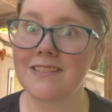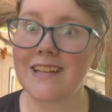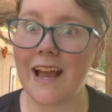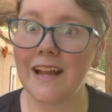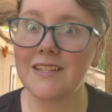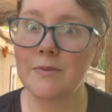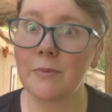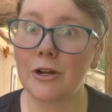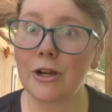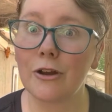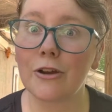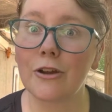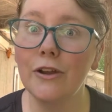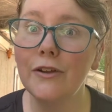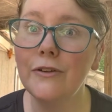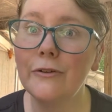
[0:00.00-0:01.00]
Guide to Murder.
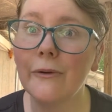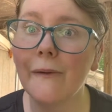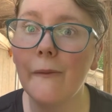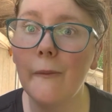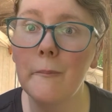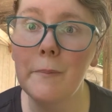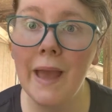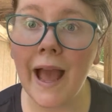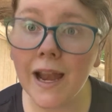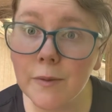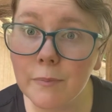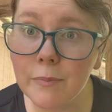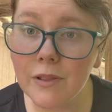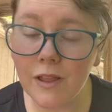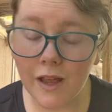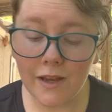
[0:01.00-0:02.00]
Good Girl, Bad
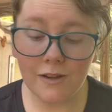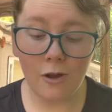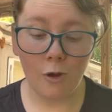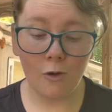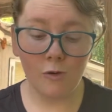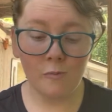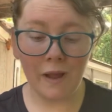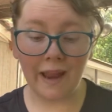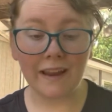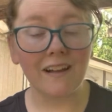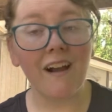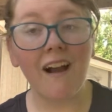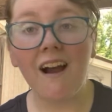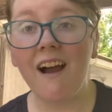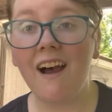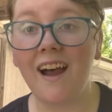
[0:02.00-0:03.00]
Blood. Oh my
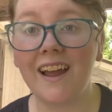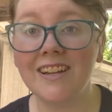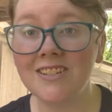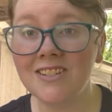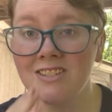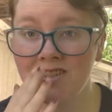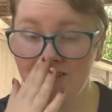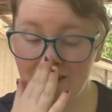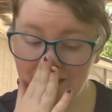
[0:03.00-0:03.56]
gosh.